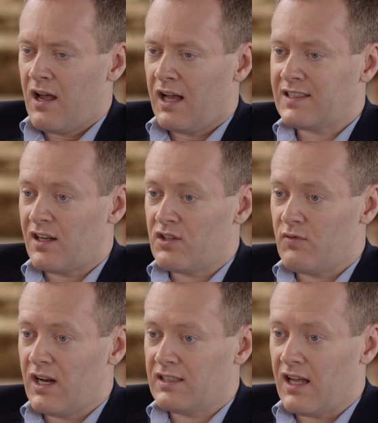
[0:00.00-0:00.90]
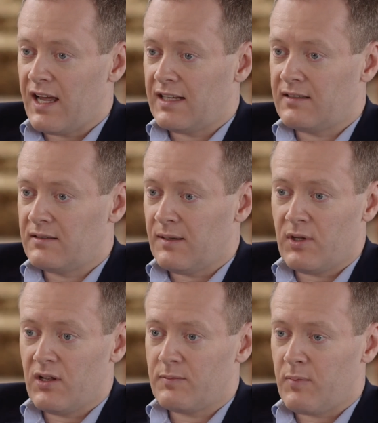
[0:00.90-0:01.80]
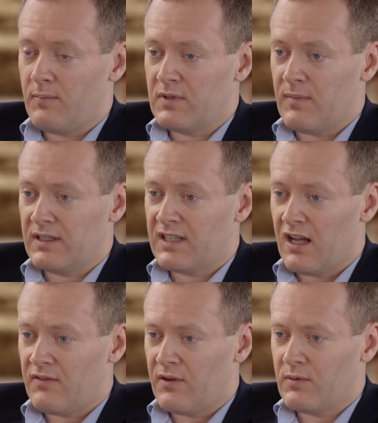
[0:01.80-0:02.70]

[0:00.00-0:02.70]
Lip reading: I started to realize I had some of those problems myself.